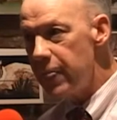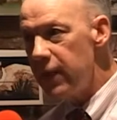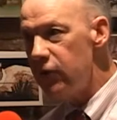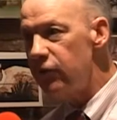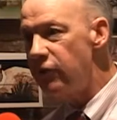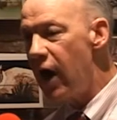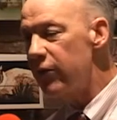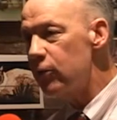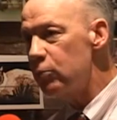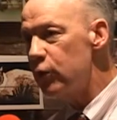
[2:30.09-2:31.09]
His
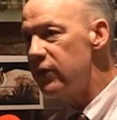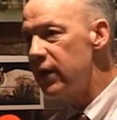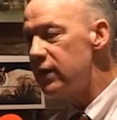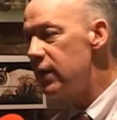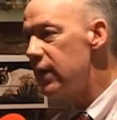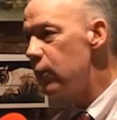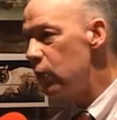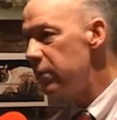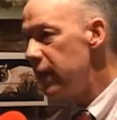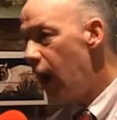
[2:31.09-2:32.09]
father predicted he
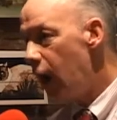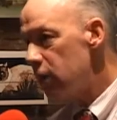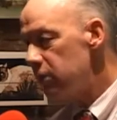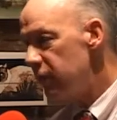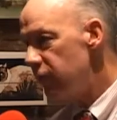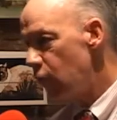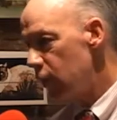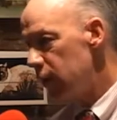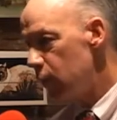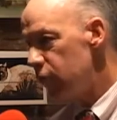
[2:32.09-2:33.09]
would be hung before
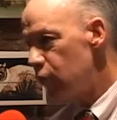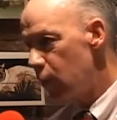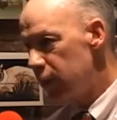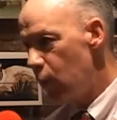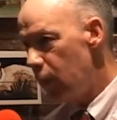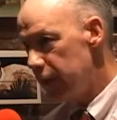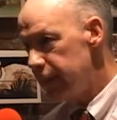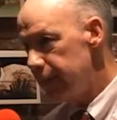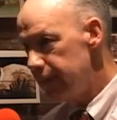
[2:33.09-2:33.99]
he was 21.